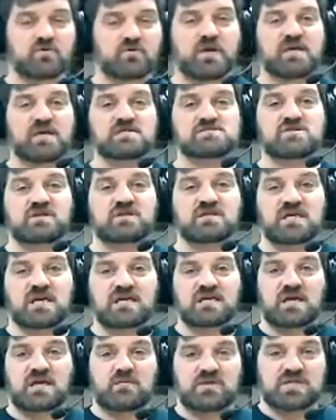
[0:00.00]
ways you can take
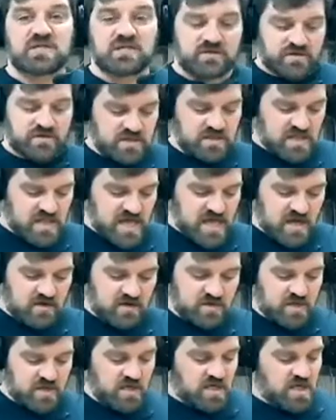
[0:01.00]
that material out.